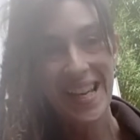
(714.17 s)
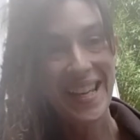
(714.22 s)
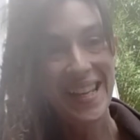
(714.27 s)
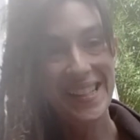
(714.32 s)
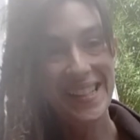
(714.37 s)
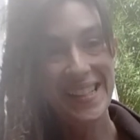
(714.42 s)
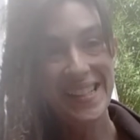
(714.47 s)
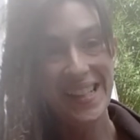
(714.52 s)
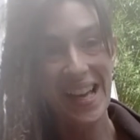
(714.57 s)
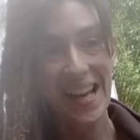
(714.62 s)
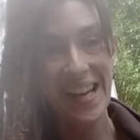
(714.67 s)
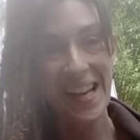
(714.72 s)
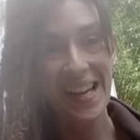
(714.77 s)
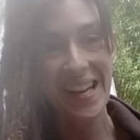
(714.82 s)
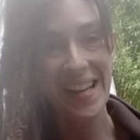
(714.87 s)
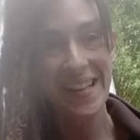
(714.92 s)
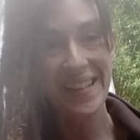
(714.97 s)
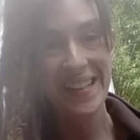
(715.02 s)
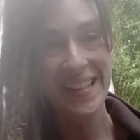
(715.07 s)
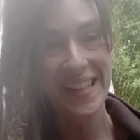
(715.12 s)

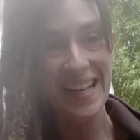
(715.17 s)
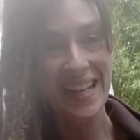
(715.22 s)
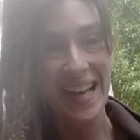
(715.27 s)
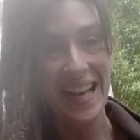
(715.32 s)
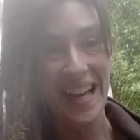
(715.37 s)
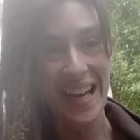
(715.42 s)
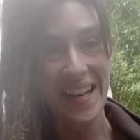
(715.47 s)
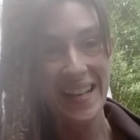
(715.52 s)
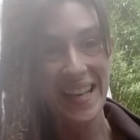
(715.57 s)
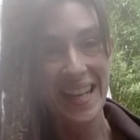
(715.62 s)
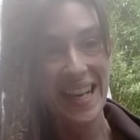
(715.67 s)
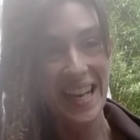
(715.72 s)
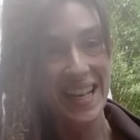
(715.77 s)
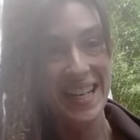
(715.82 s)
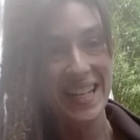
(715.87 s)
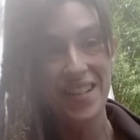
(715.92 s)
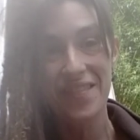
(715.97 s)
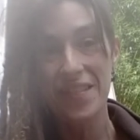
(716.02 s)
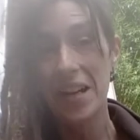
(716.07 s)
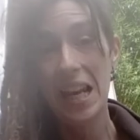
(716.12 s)
So, you know, unless
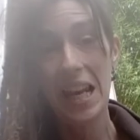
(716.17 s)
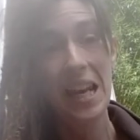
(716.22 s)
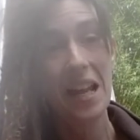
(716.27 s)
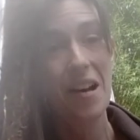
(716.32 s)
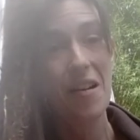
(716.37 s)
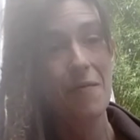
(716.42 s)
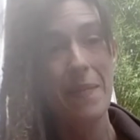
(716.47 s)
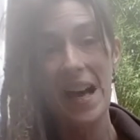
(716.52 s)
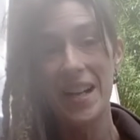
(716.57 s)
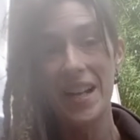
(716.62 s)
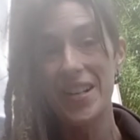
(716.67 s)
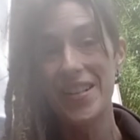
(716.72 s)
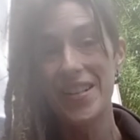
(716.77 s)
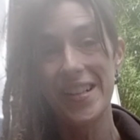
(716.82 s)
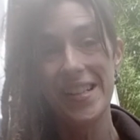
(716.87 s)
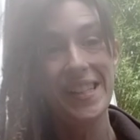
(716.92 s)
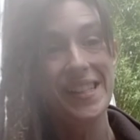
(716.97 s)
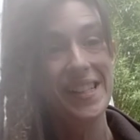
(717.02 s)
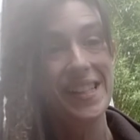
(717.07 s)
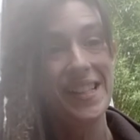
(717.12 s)
you've got a lot of
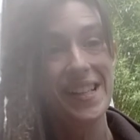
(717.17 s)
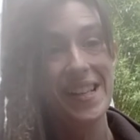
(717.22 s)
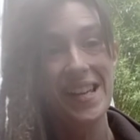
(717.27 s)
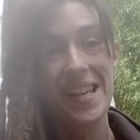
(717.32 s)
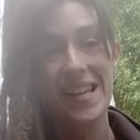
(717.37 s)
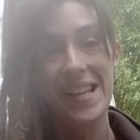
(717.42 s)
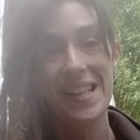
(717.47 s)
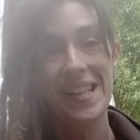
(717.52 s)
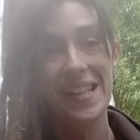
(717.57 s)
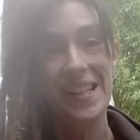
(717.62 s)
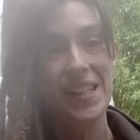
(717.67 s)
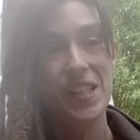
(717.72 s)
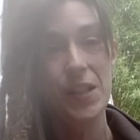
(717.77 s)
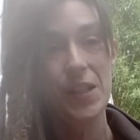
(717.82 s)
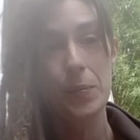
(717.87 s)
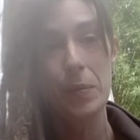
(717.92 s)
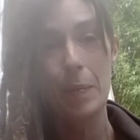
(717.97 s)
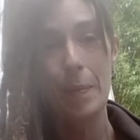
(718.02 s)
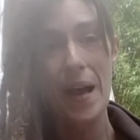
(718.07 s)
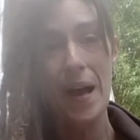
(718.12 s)
batteries to
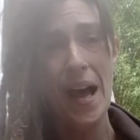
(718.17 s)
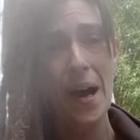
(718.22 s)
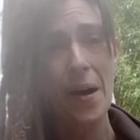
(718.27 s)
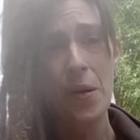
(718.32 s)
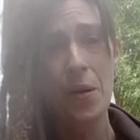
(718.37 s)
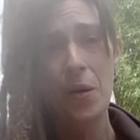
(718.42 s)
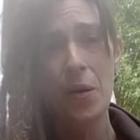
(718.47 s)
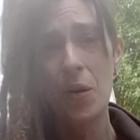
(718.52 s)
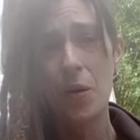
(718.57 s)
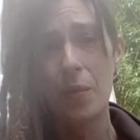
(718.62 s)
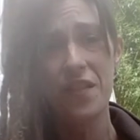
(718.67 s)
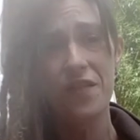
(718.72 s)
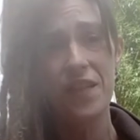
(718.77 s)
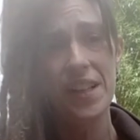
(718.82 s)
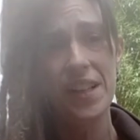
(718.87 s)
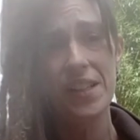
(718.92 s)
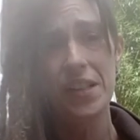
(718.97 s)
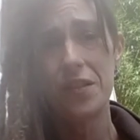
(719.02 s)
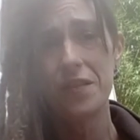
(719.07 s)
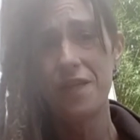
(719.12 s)
swap out, or one of
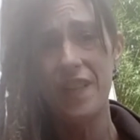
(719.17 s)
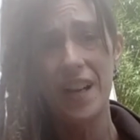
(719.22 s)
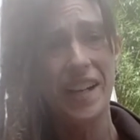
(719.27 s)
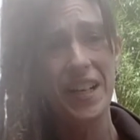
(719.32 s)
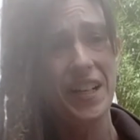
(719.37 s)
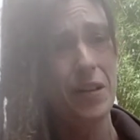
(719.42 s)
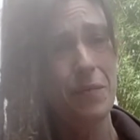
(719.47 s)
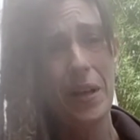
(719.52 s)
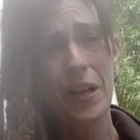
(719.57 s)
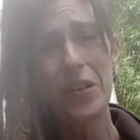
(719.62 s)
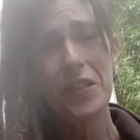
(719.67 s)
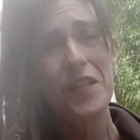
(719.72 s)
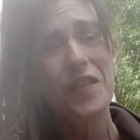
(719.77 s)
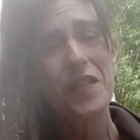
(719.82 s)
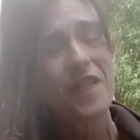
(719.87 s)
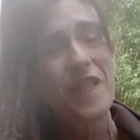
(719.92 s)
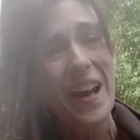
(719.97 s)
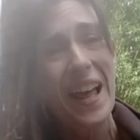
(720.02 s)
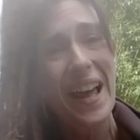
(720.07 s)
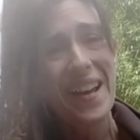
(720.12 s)
those old fashioned milk
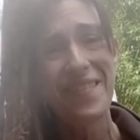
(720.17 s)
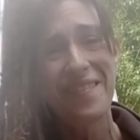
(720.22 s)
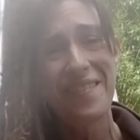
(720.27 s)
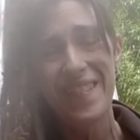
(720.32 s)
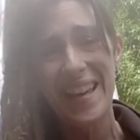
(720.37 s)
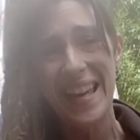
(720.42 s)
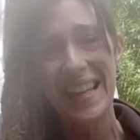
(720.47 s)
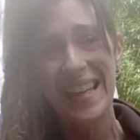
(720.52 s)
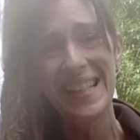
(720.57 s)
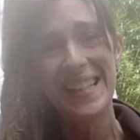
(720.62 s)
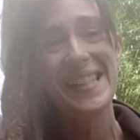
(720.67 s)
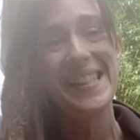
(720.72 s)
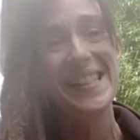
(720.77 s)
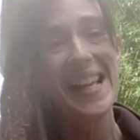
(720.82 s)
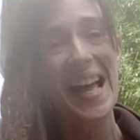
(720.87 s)
float things,